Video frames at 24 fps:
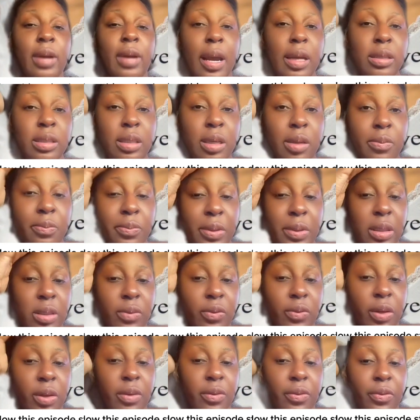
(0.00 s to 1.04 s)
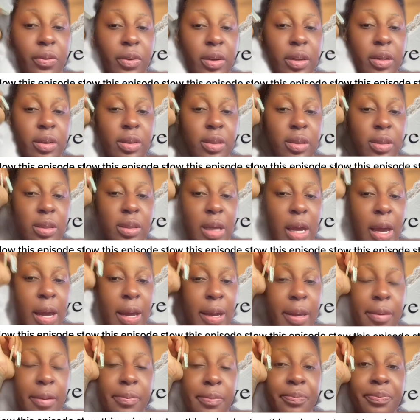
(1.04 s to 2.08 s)
rice and peas for the first
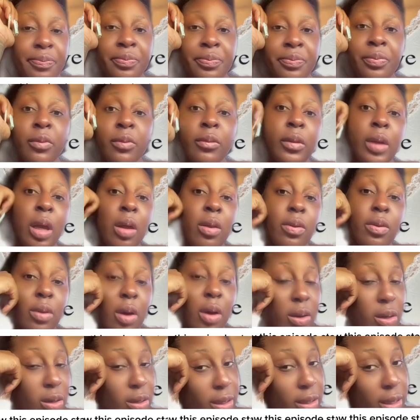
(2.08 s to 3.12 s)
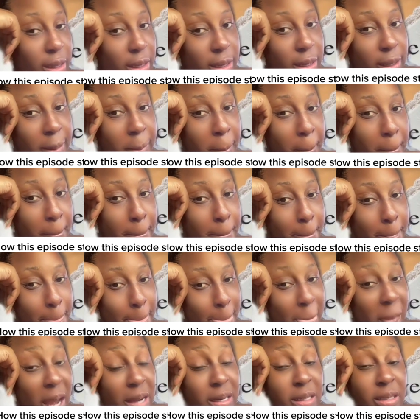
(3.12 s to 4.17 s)
time the other day,
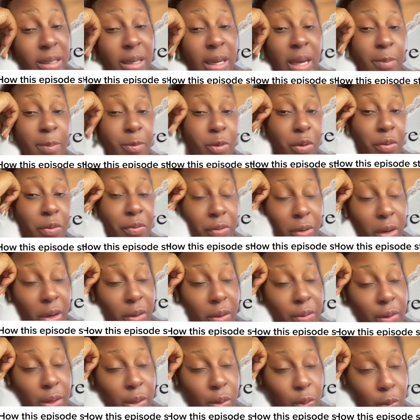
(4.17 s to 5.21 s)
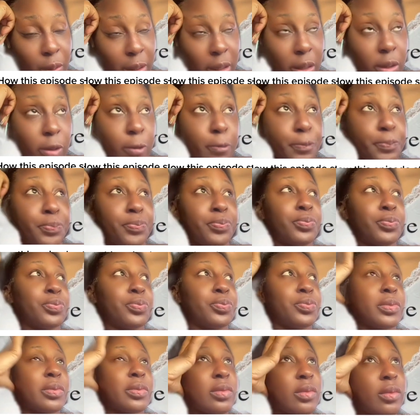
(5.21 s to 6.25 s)
and it came out very, very well.
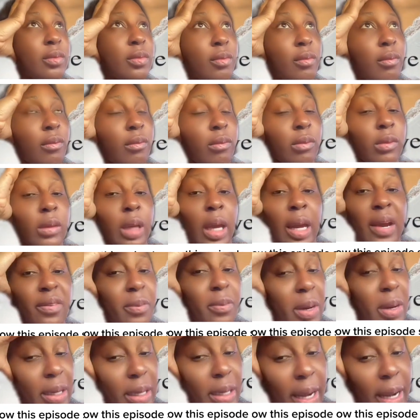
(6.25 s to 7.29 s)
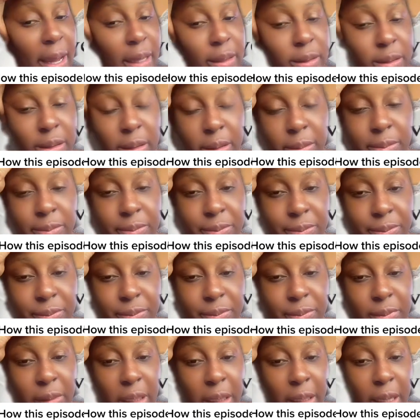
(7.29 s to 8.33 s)
Everybody liked it.
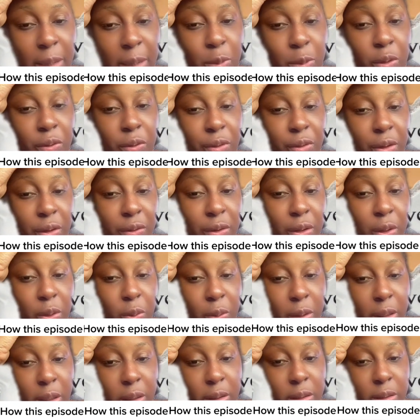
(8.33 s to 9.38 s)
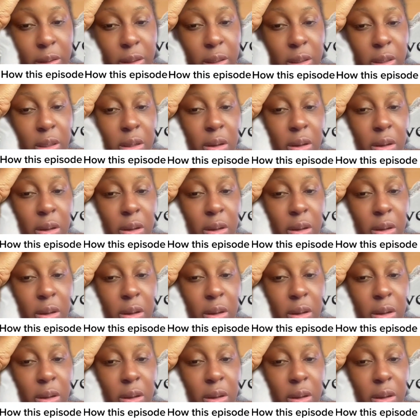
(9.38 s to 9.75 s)
It came out very, very well.